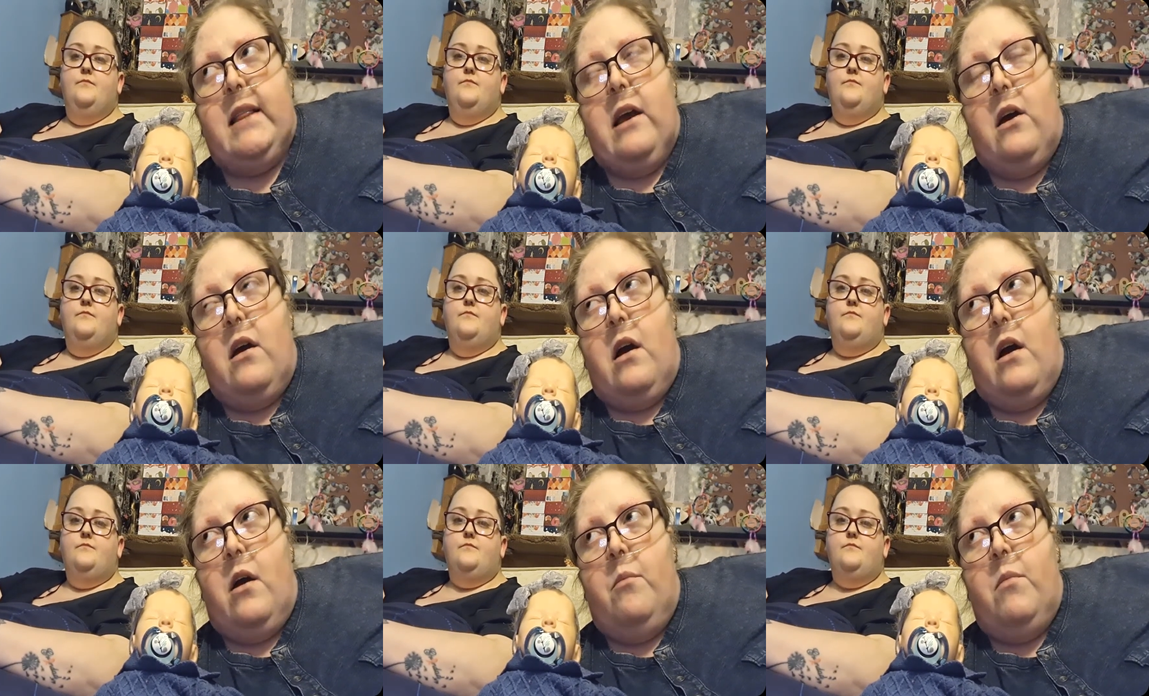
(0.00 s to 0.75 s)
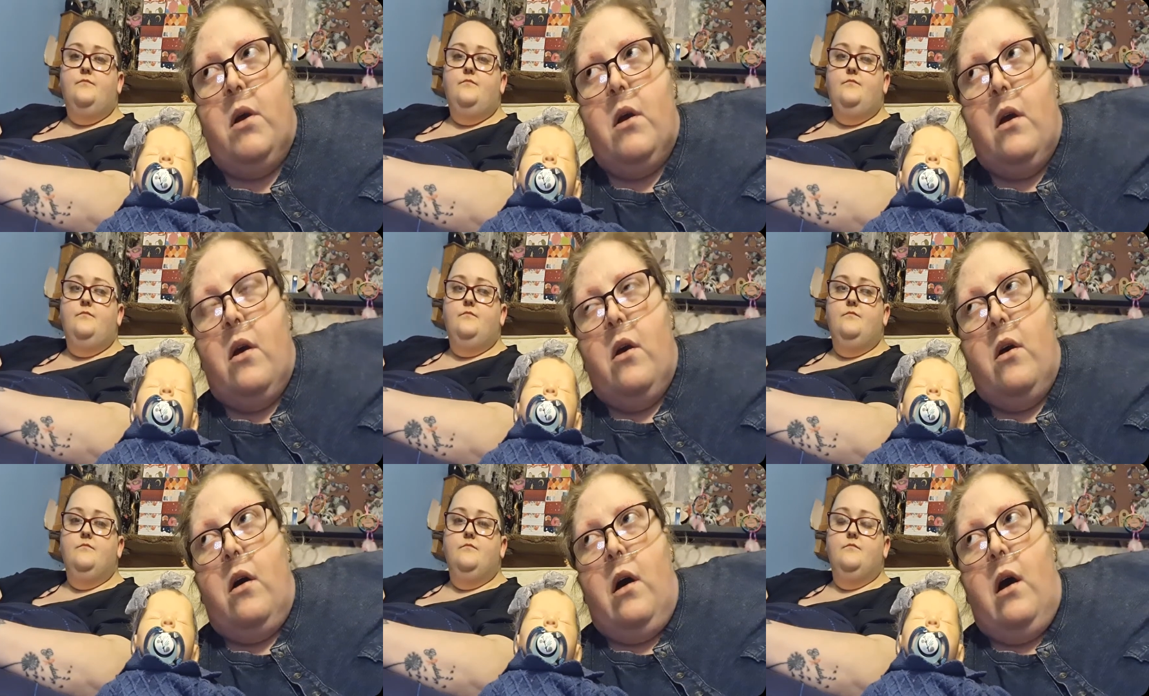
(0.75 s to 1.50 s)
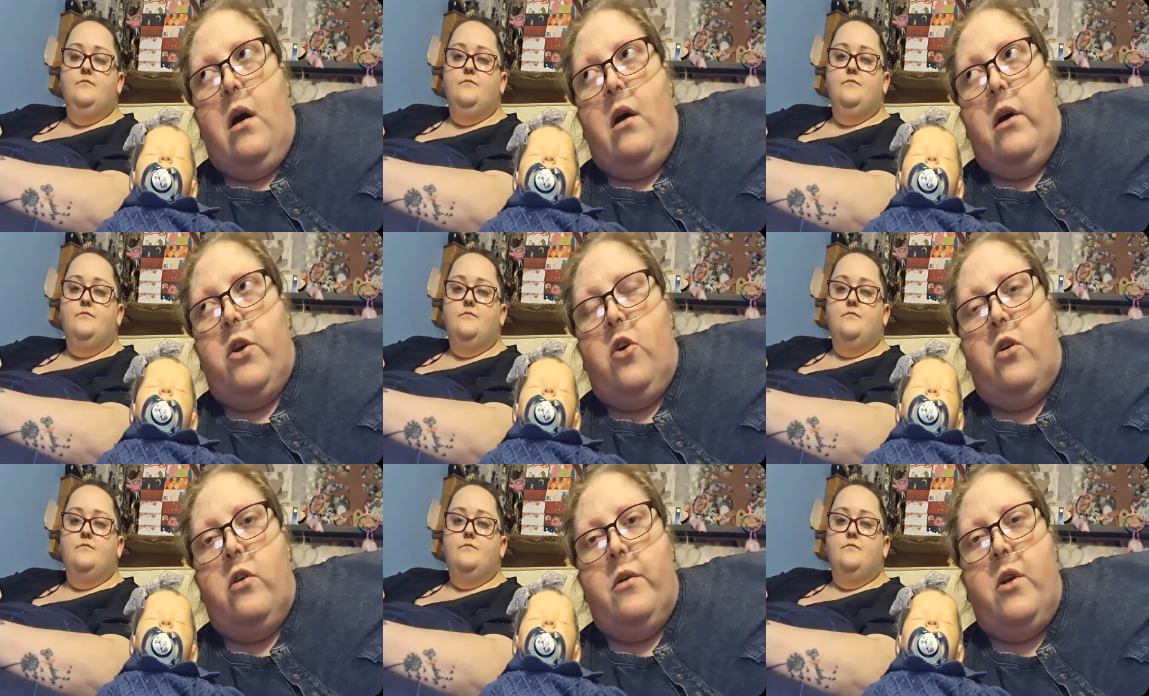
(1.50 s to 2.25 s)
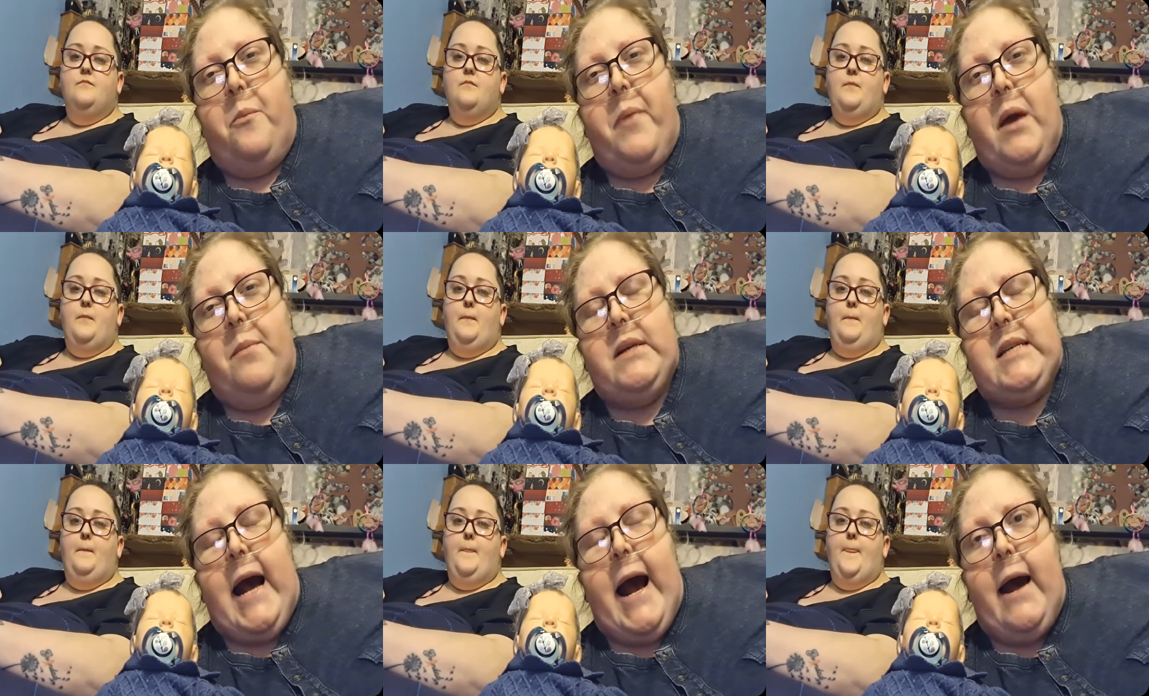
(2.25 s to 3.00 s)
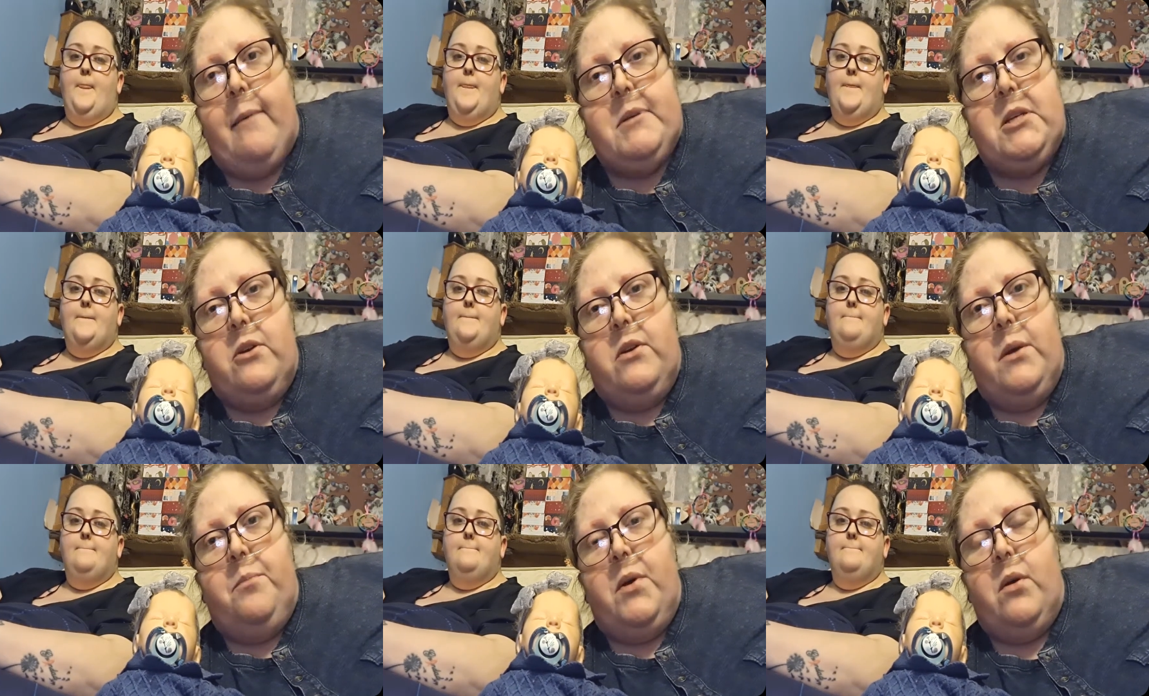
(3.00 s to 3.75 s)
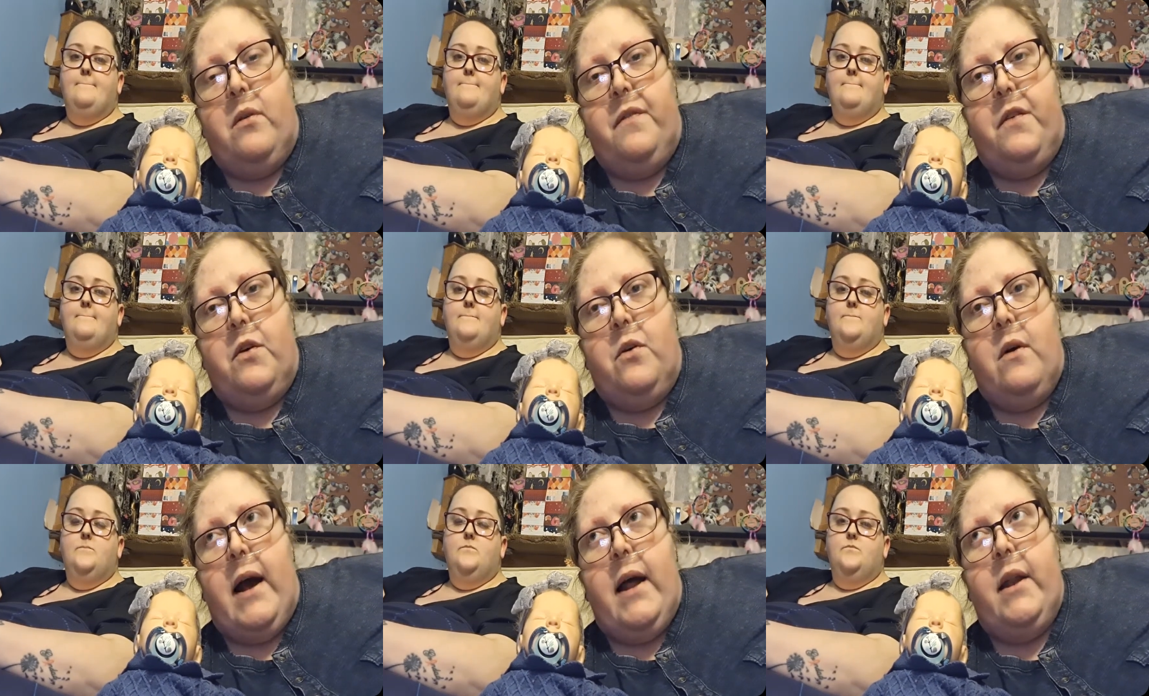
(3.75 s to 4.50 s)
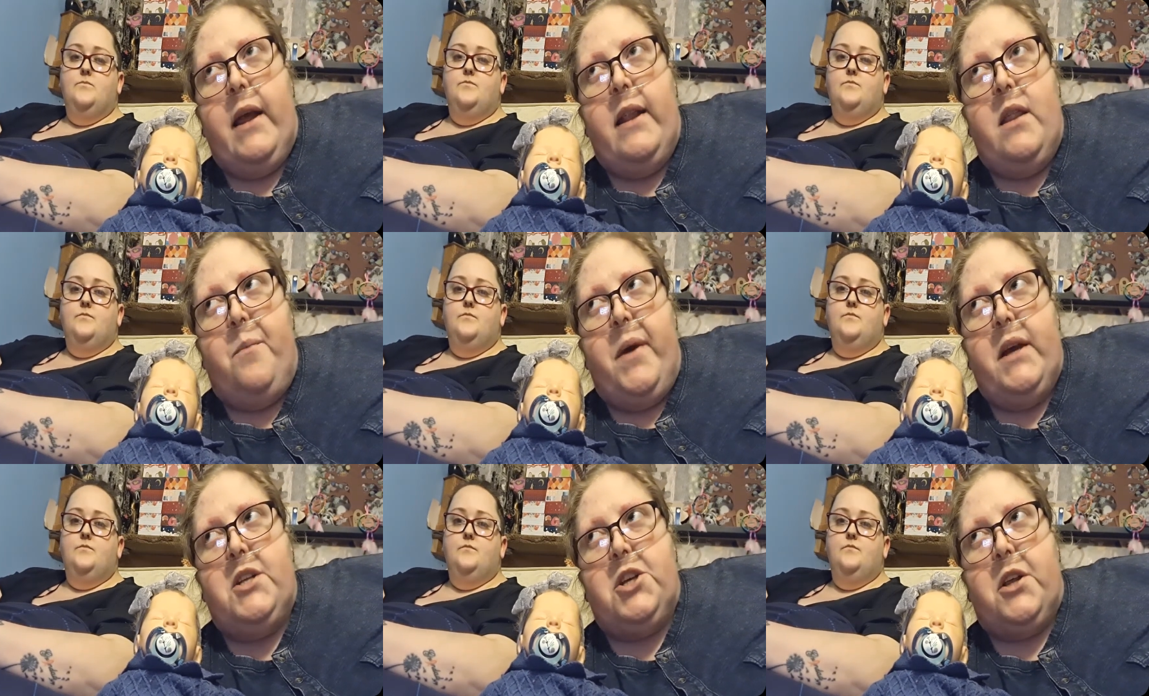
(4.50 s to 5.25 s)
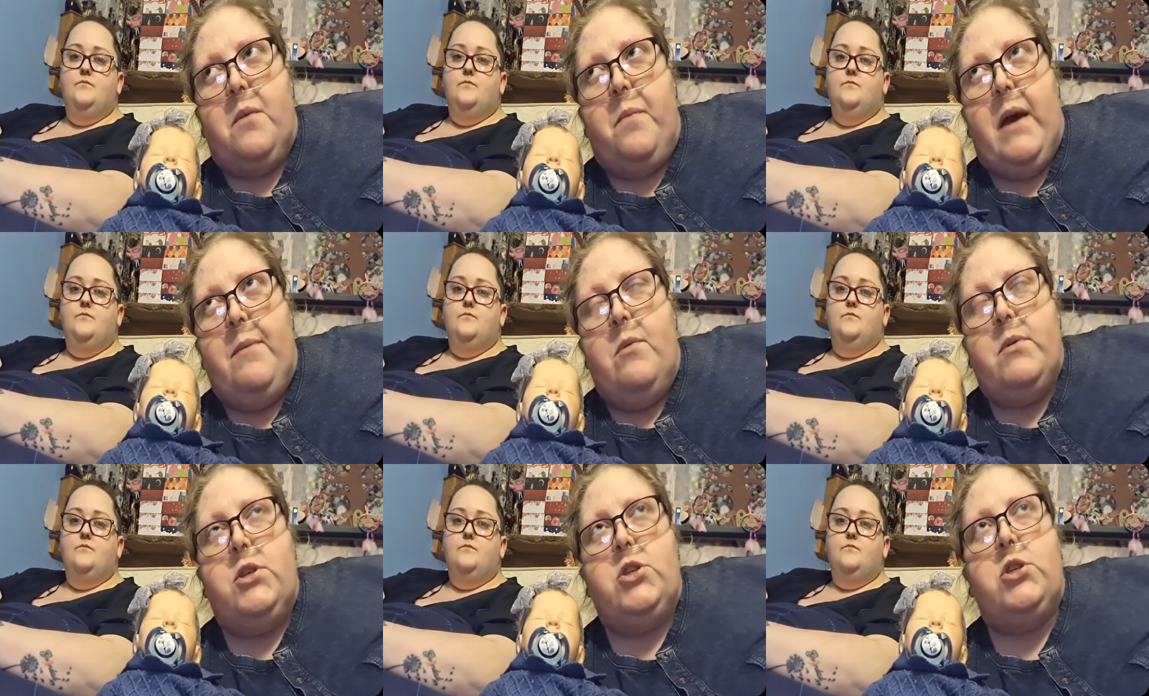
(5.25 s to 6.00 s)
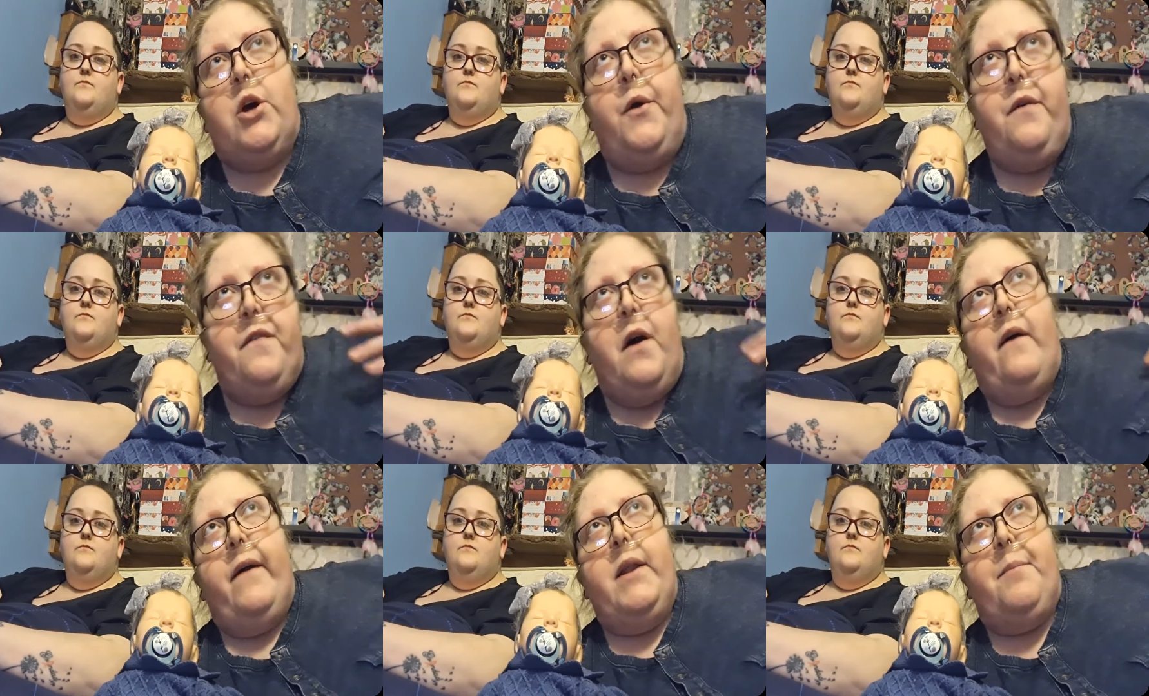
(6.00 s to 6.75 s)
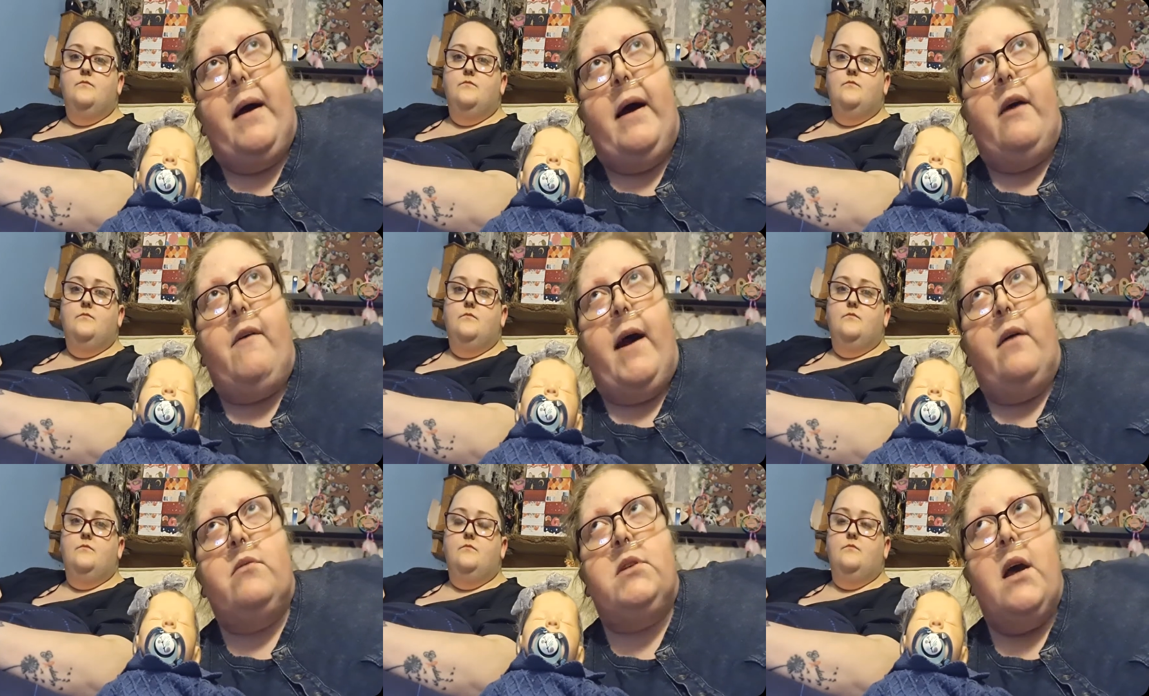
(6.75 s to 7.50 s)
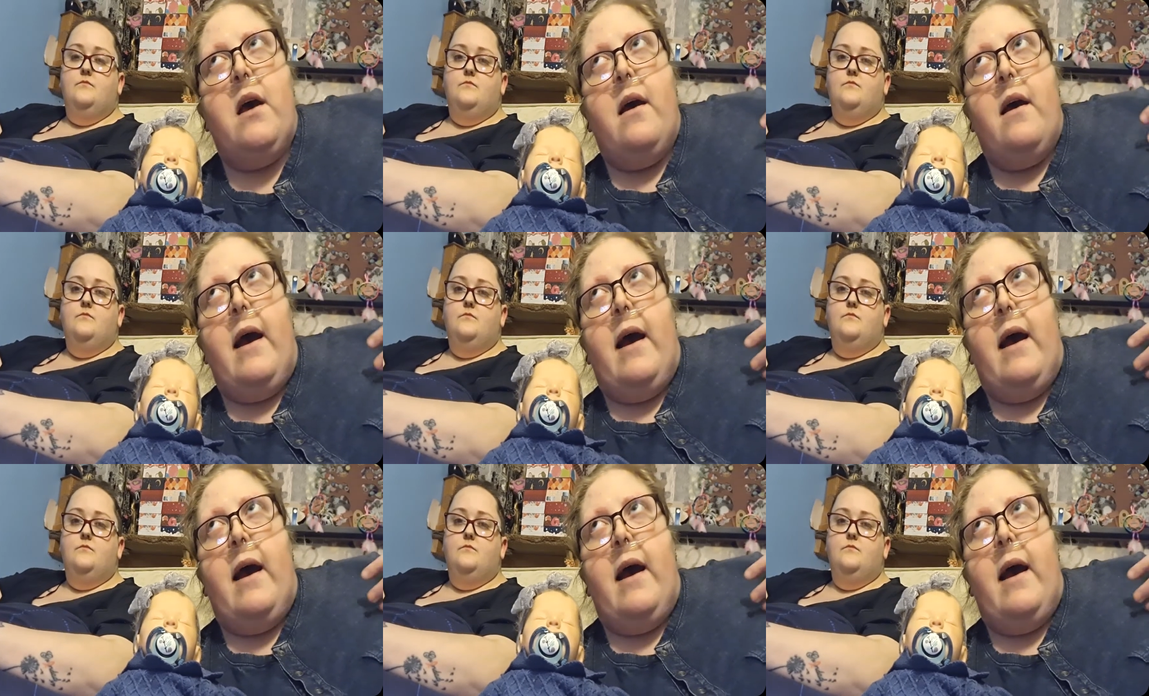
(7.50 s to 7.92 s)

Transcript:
Speaker 1: that. Um, uh, your your baby's absolutely beautiful and in the picture the baby was so far in the background mm.